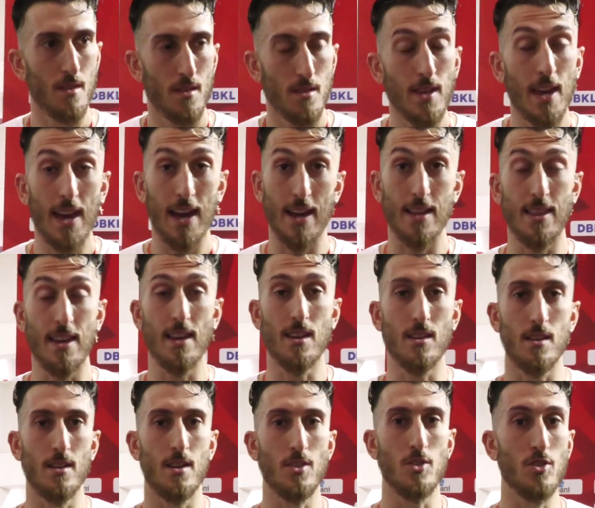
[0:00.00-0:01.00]
Yeah, I think
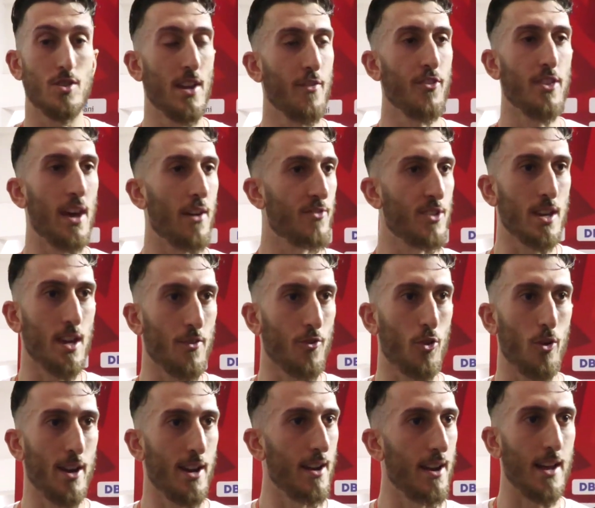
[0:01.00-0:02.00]
uh, you definitely have to give
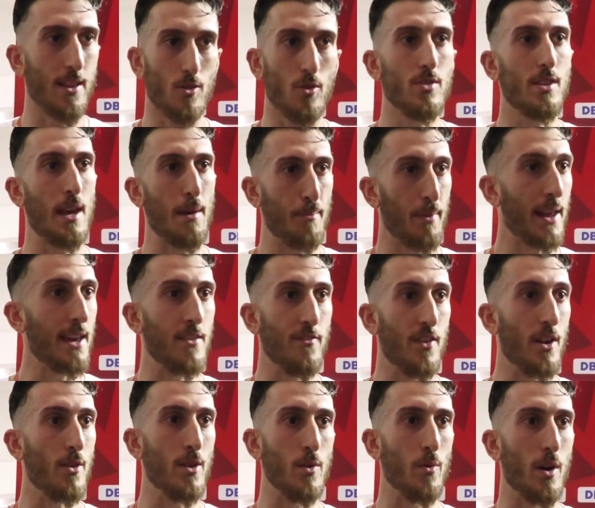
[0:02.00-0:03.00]
credit. I thought they played
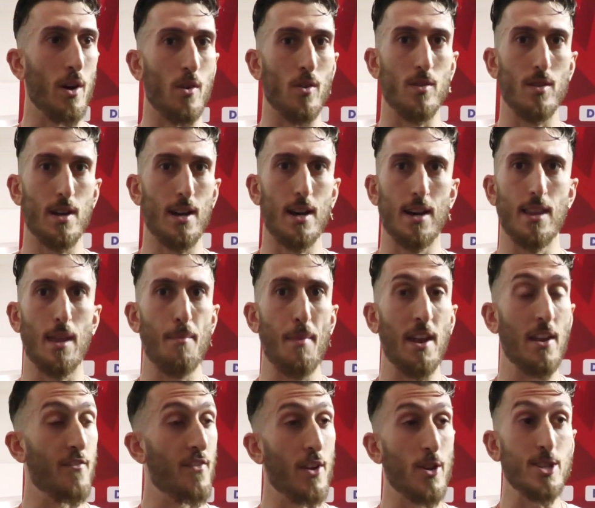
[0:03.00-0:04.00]
very well. Uh, they
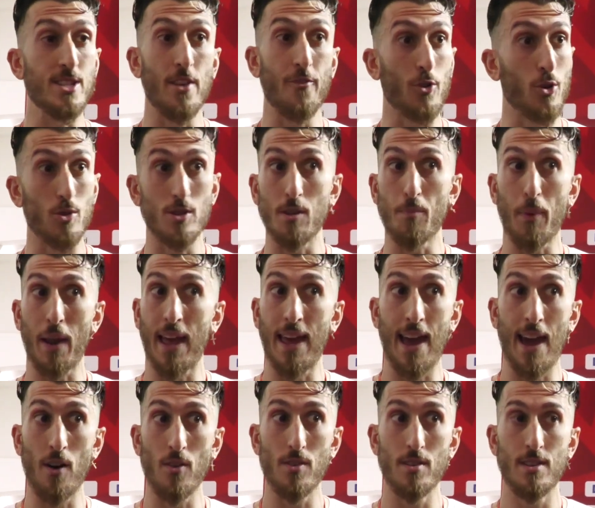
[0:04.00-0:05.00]
made it very difficult to play
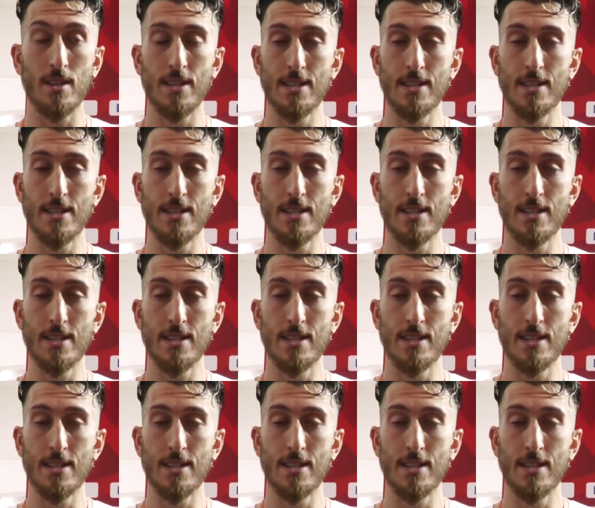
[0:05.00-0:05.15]
out.